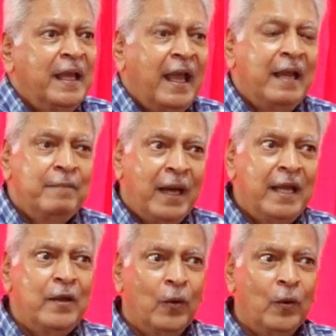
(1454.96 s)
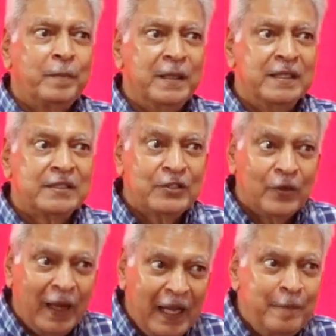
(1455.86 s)
And my hope is to
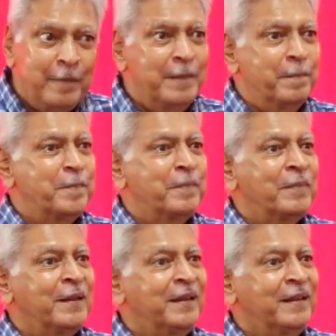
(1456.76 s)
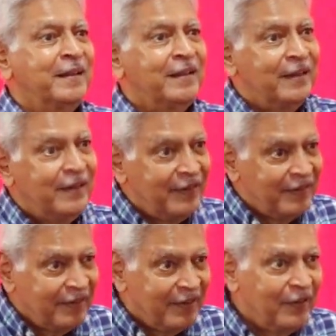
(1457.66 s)
help him.
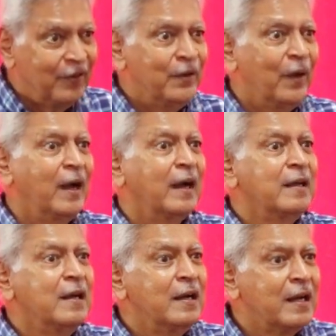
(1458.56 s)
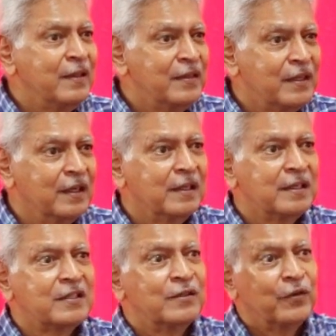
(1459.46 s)
You know, your hunger and
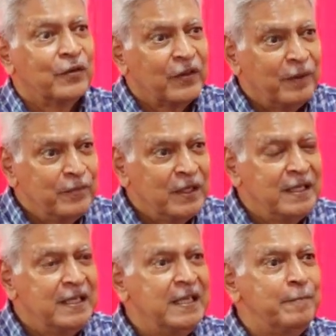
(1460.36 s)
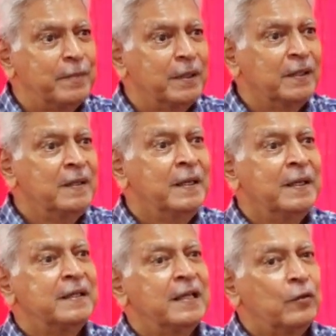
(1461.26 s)
thirst for something deeper
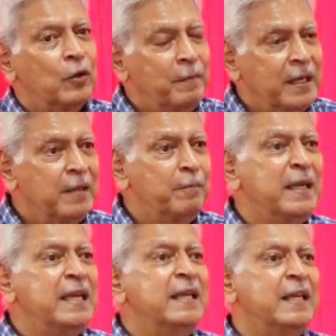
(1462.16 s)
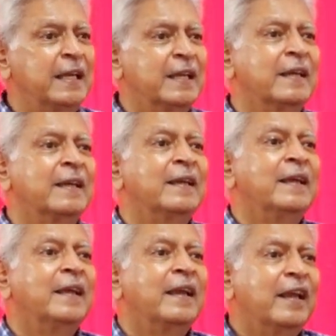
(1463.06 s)
that will bring meaning
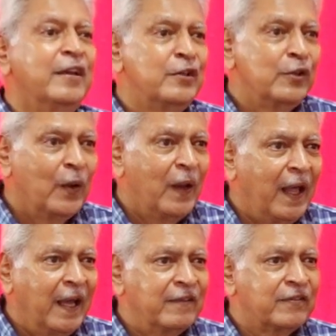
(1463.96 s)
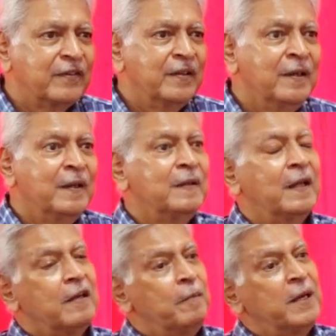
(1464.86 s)
into your life,
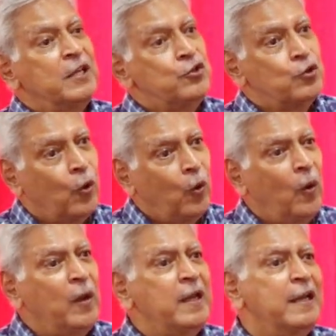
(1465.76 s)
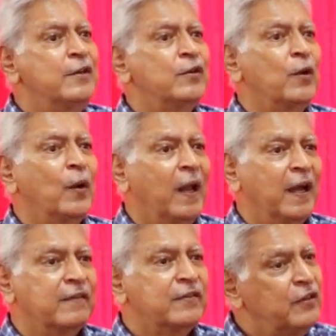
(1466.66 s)
that will bring joy into your
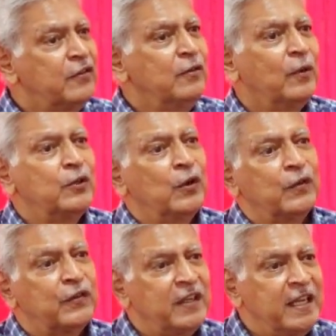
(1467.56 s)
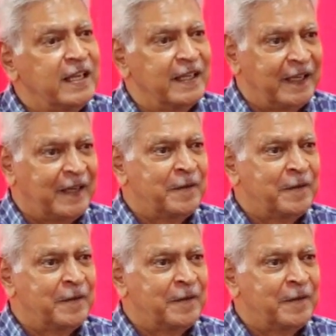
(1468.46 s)
life. This is what you are seeking.